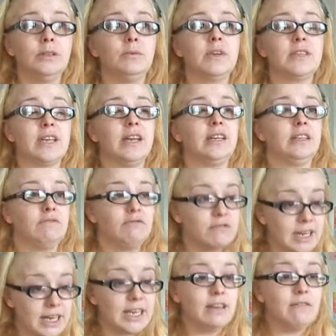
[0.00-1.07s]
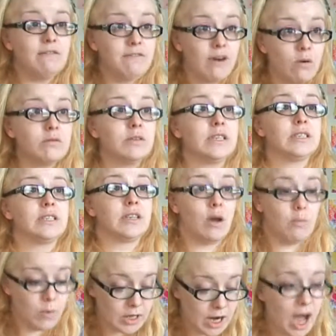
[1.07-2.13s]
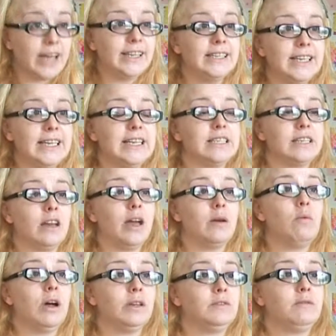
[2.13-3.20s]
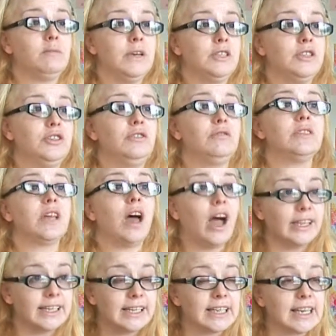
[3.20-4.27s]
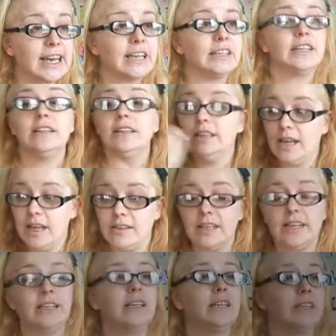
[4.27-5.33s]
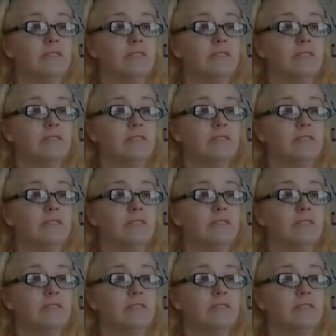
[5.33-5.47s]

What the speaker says: whereas I can really focus on what I need and I want from my students. I can learn it and then I can